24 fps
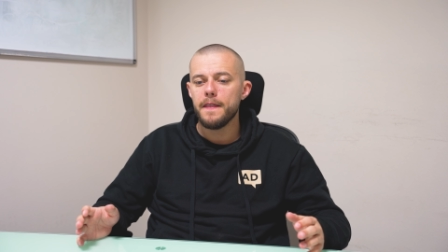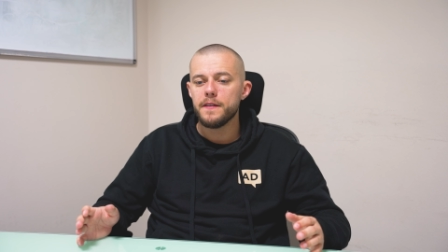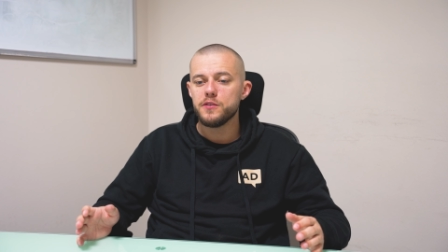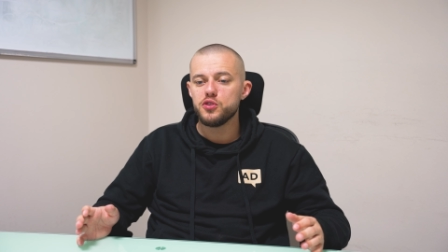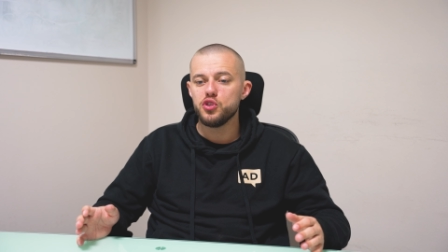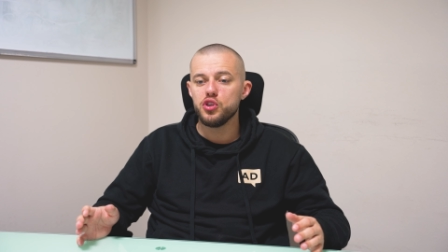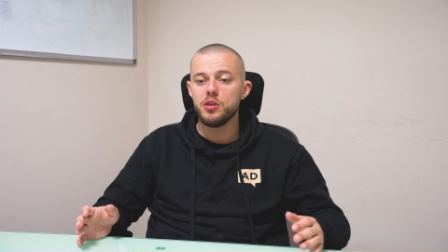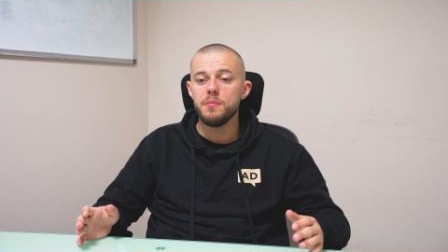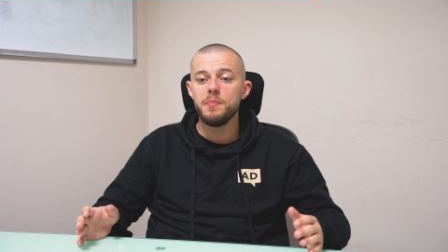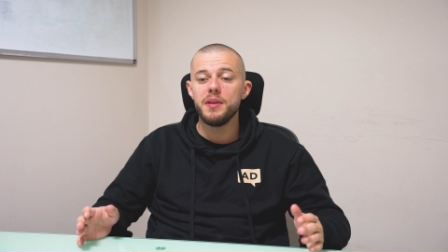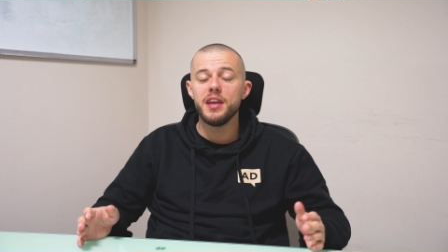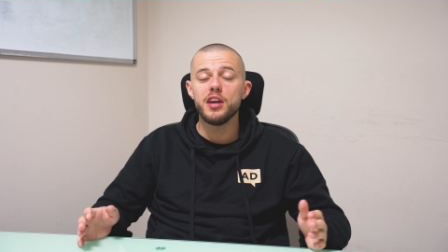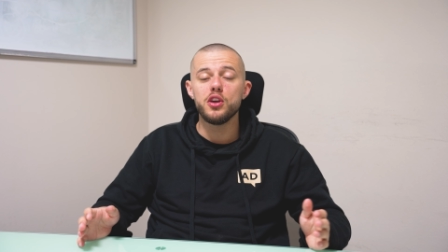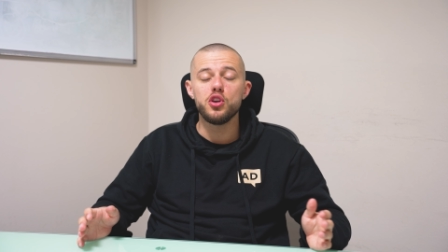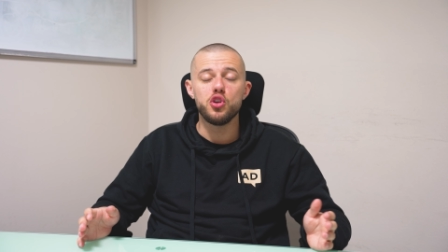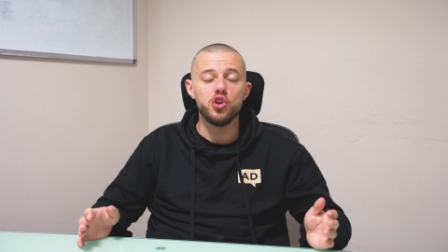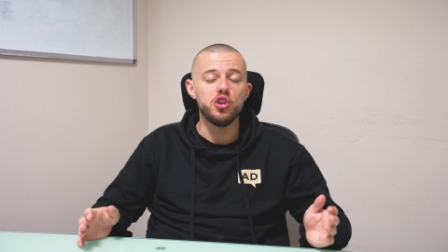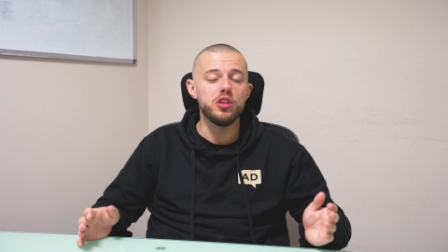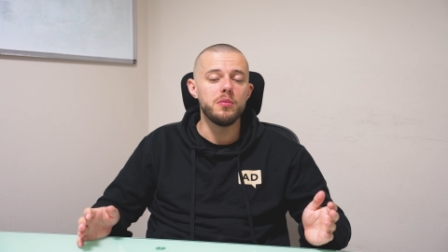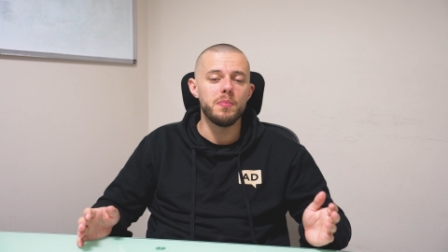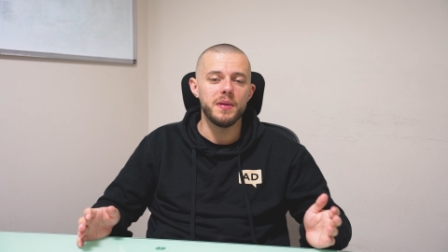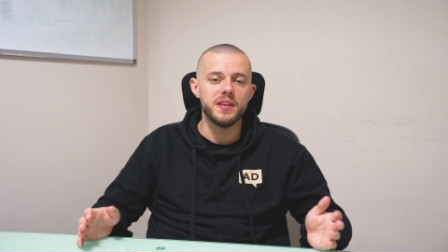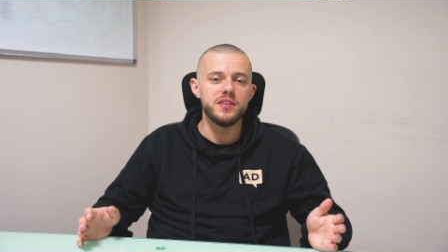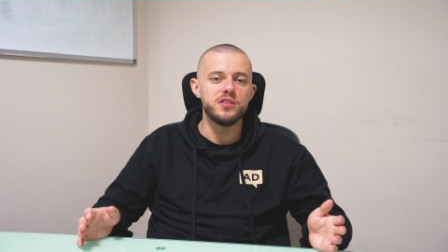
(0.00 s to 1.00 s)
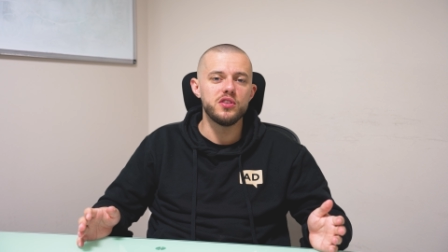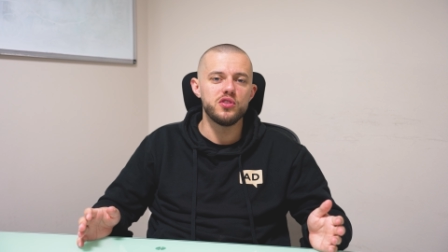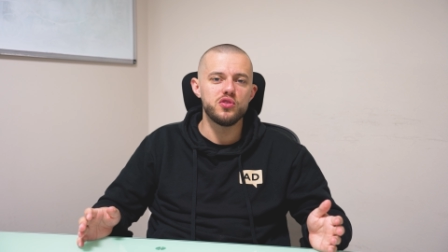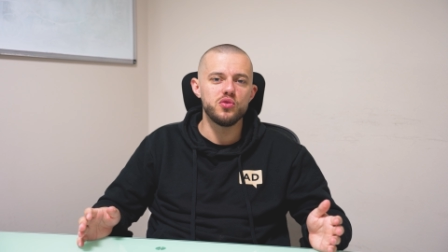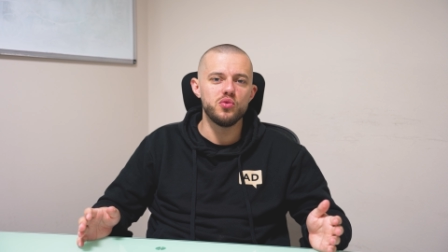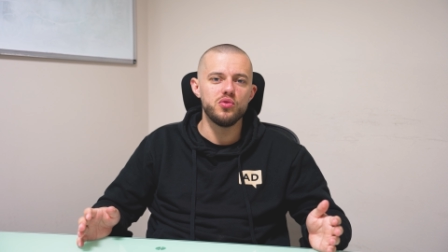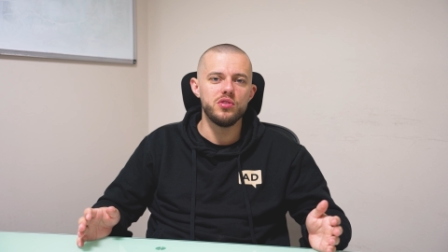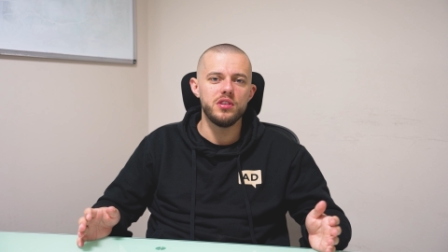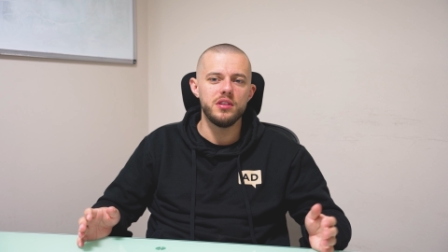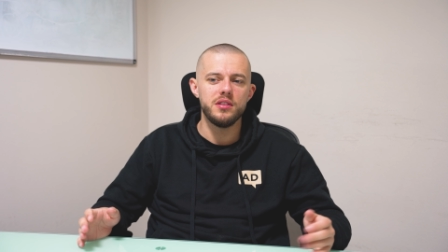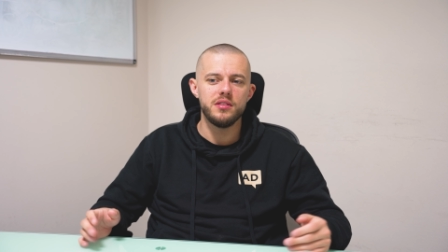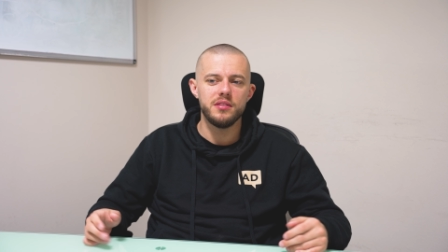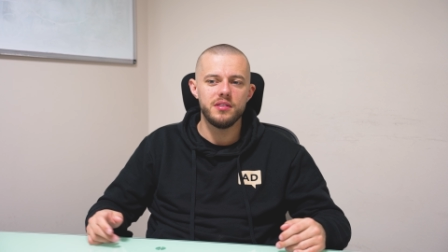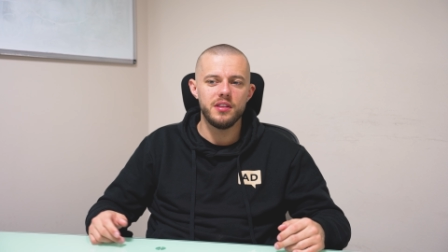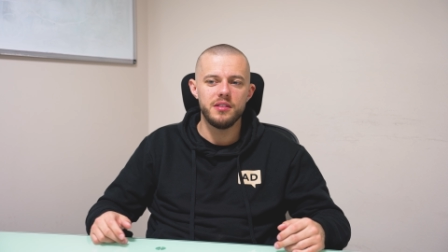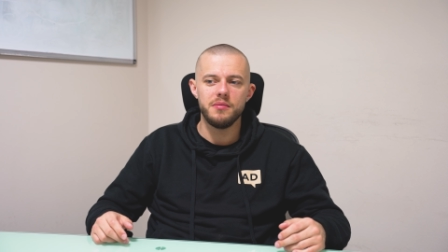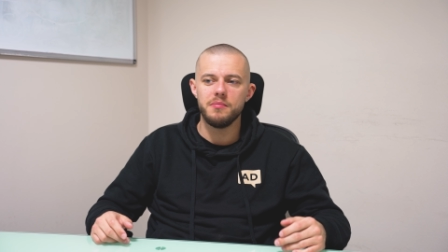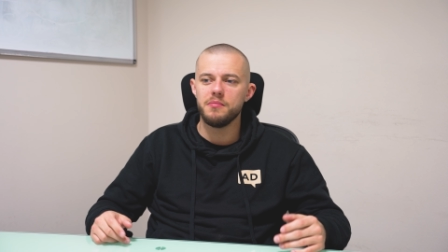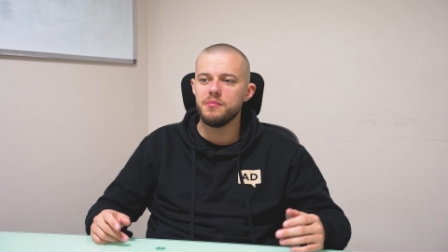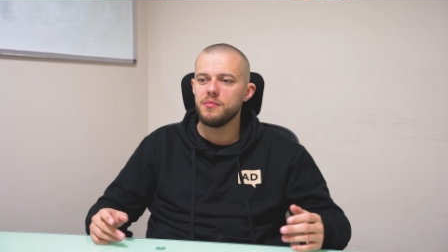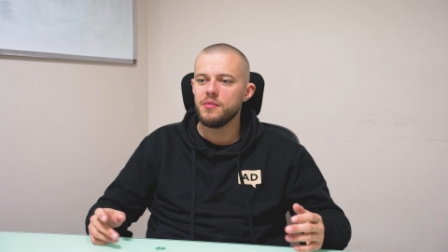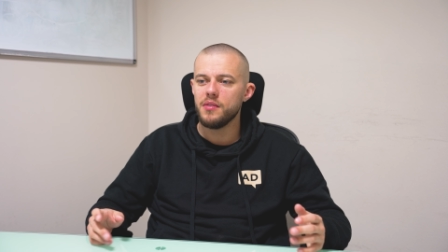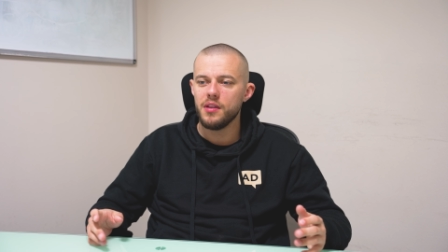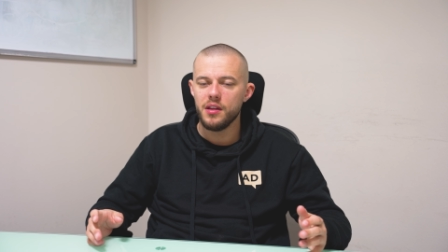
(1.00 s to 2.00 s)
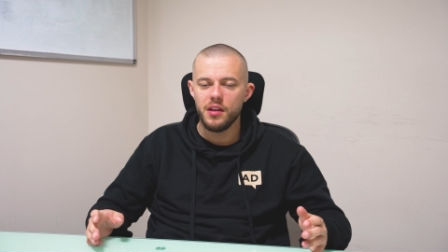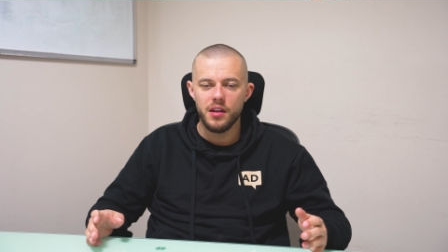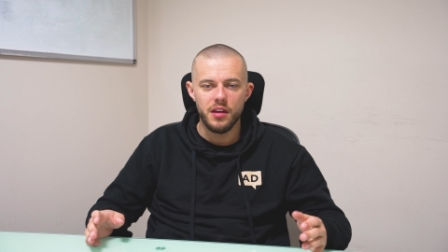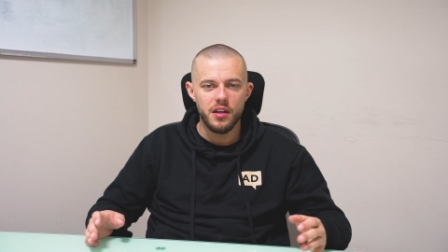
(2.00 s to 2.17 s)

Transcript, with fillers: So you can be a good business owner and